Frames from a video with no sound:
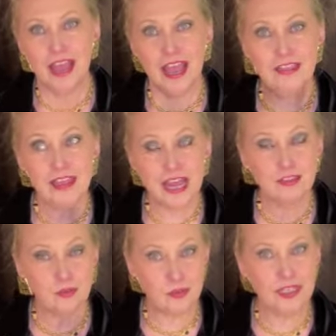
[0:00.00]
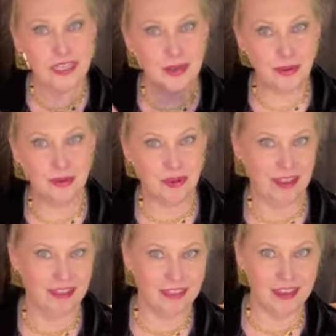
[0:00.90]
and that's really cool.
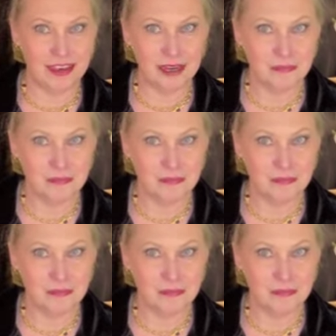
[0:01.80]
I think,